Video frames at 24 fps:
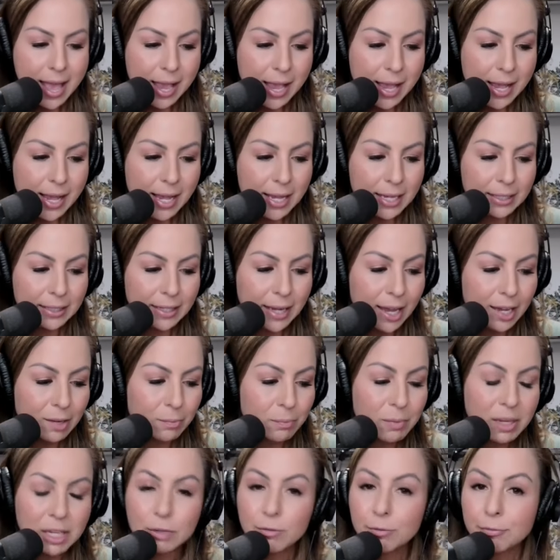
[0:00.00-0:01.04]
And I
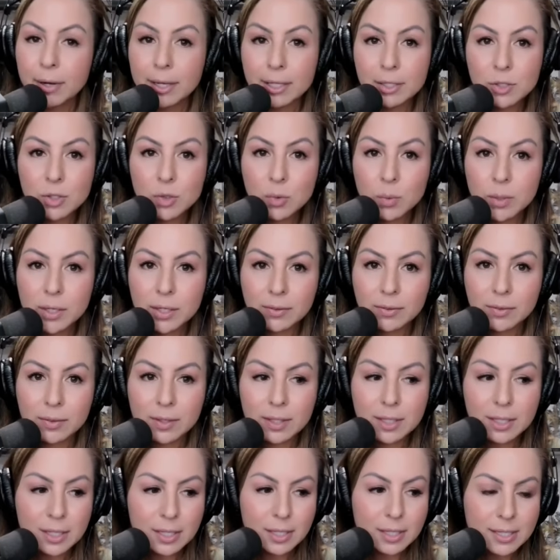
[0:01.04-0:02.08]
made friends with
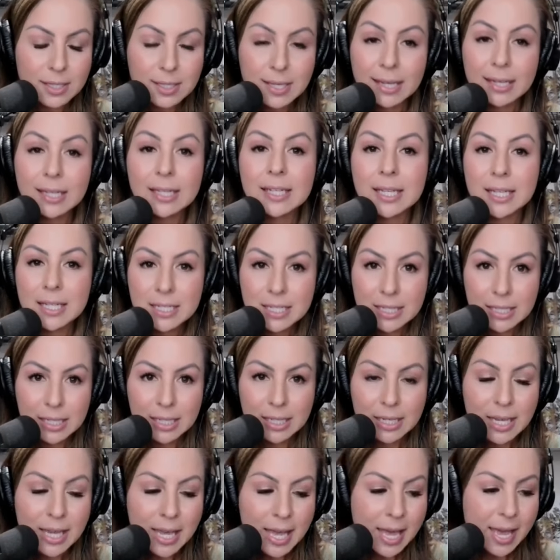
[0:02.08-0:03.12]
the second A
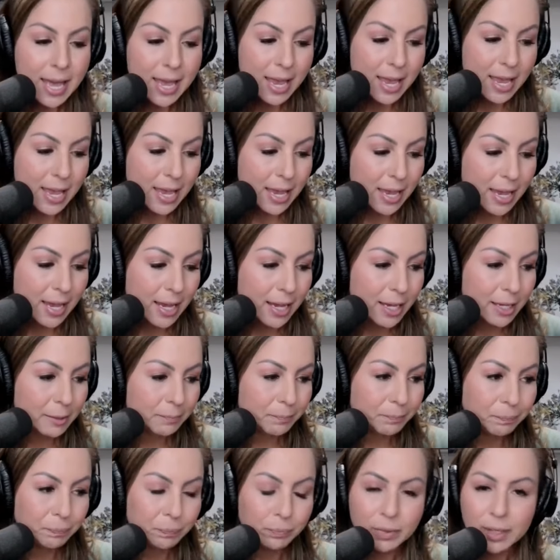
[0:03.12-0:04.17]
D
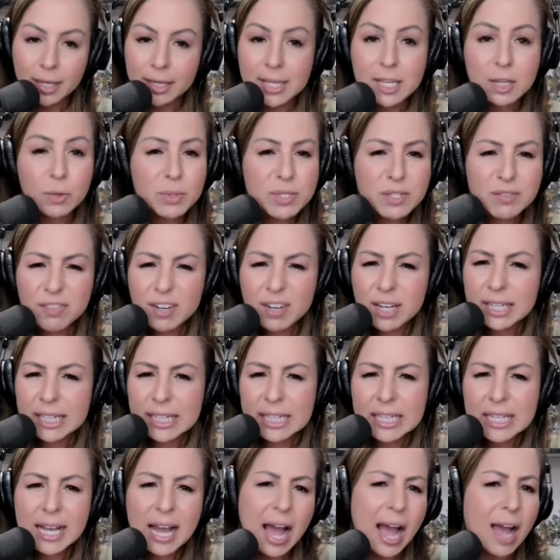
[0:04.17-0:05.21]
and he was
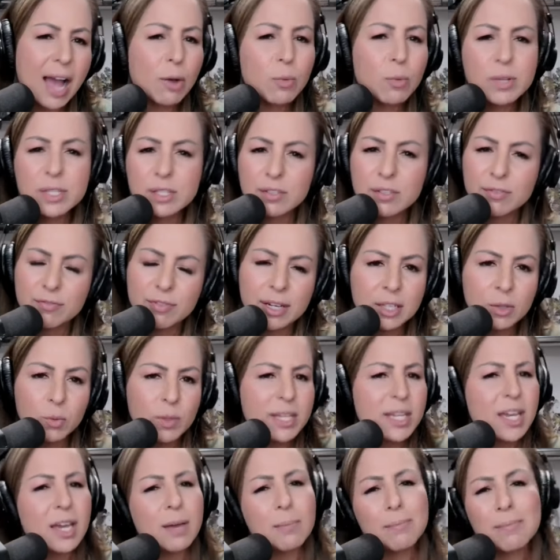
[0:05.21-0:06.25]
funny. I was funny.
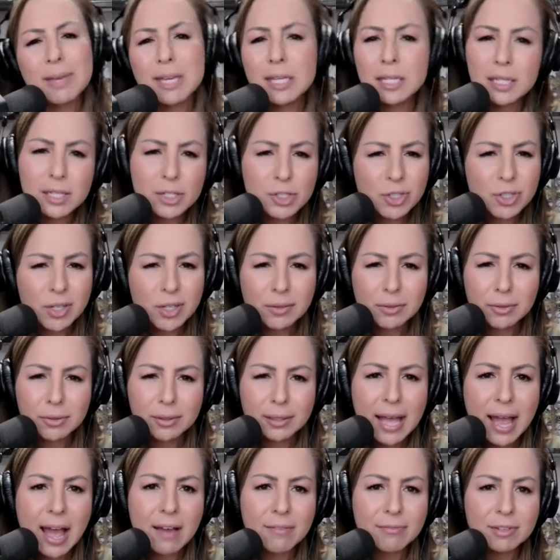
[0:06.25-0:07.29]
We kept making each other
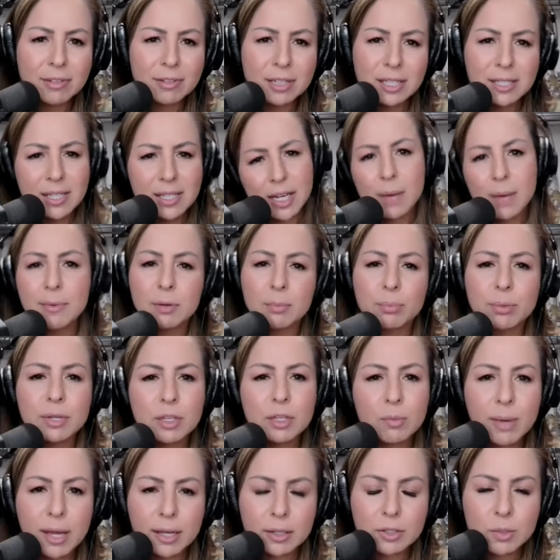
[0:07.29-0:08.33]
laugh. And he's like, I'm going to
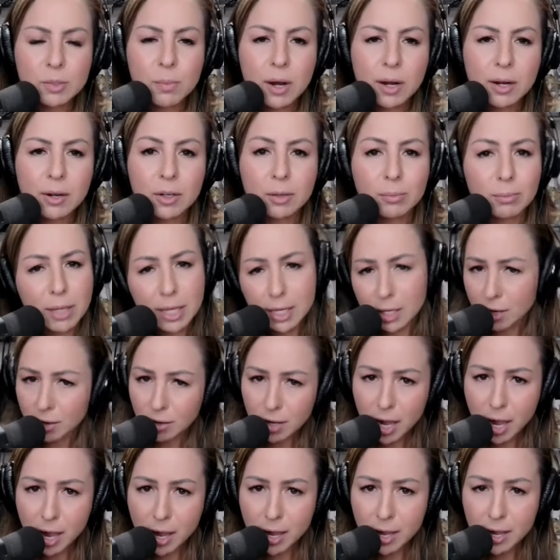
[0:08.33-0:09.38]
bring you back tomorrow. I'm like,
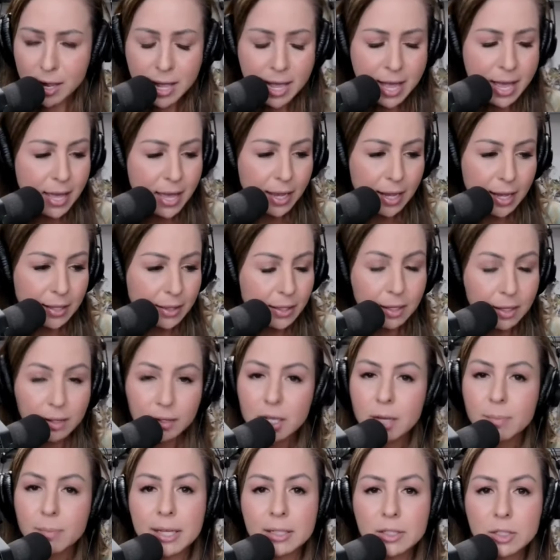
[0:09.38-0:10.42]
okay. And then I
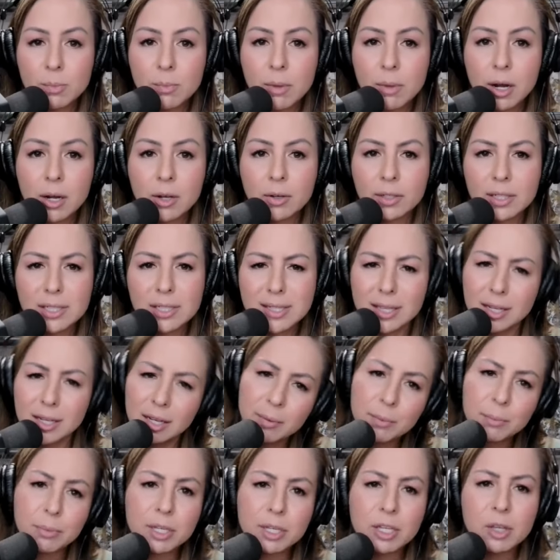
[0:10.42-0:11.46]
come back tomorrow and he's like,
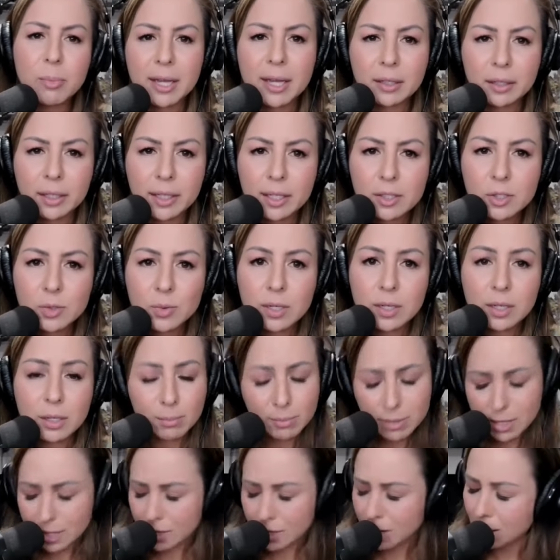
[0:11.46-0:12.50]
I'm going to bring you back next week.
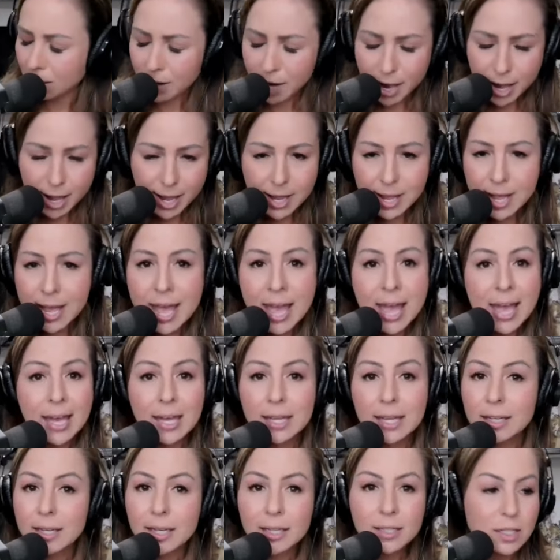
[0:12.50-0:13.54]
I'm like, okay.
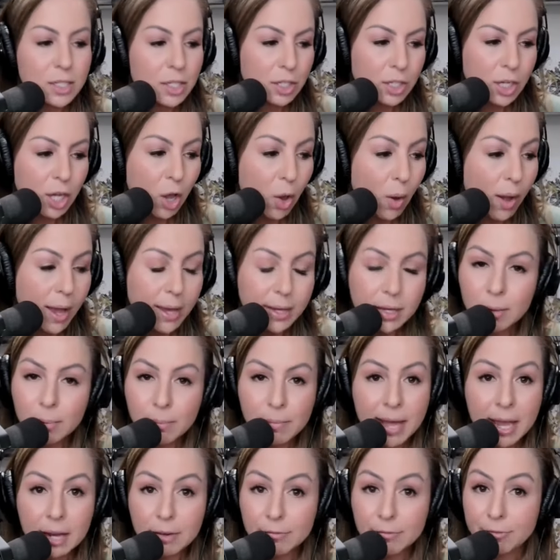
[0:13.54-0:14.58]
And next thing you know, I
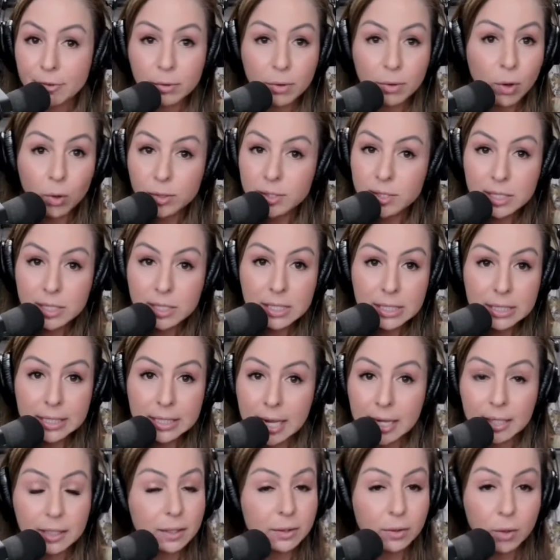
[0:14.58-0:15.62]
come back for the whole season
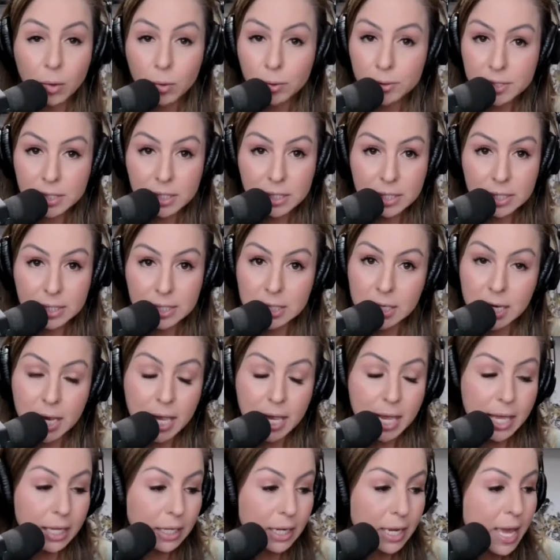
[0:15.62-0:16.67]
nine and the whole season
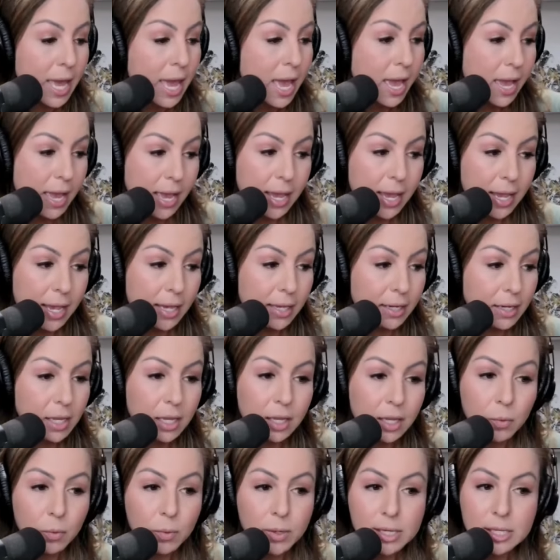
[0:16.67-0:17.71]
ten. And
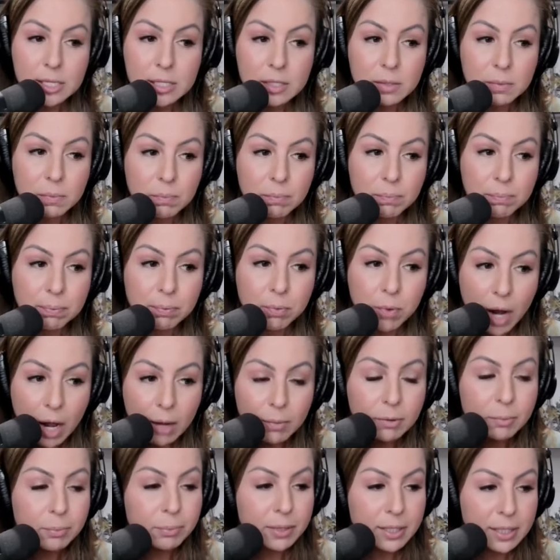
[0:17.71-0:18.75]
it was
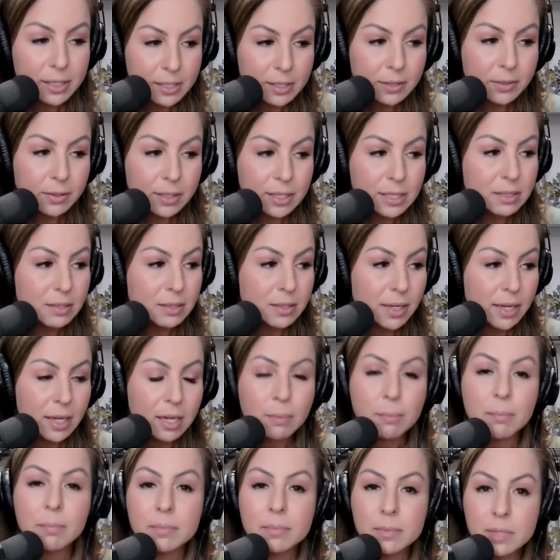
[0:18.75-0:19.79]
probably till this
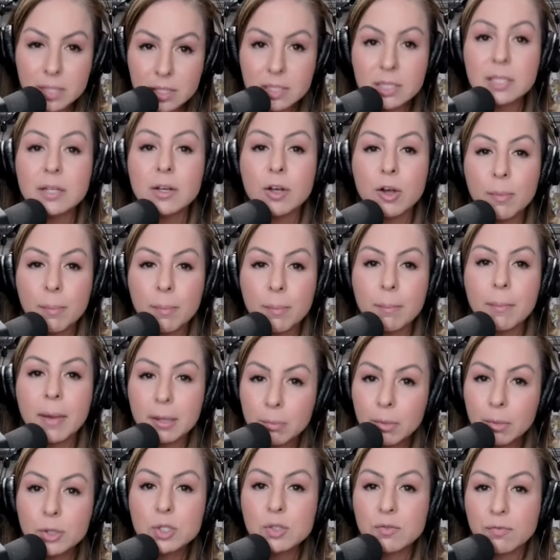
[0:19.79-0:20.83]
day, still
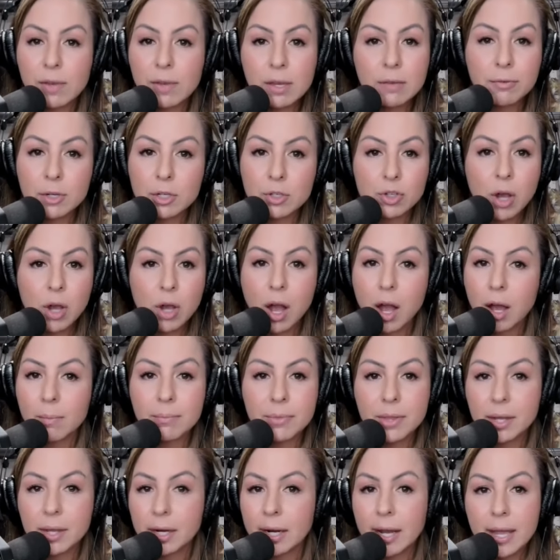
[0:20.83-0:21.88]
my most favorite
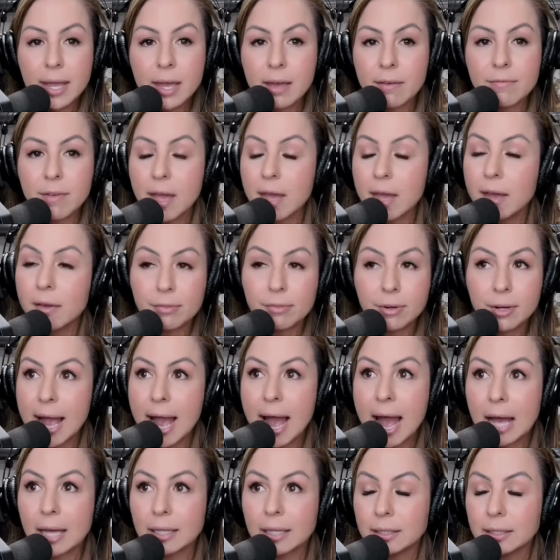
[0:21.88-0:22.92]
job that I have ever
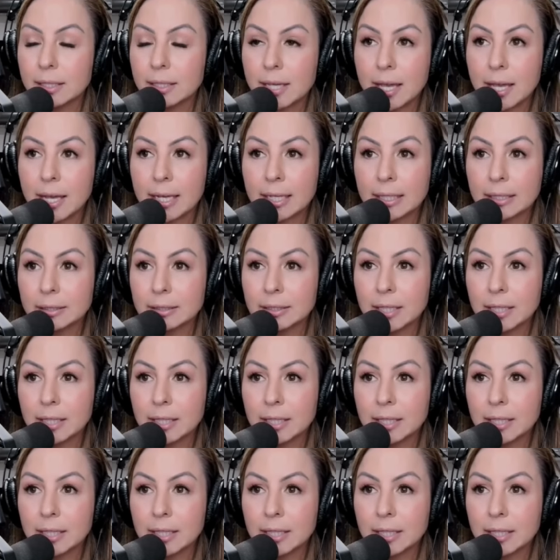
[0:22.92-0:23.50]
had. And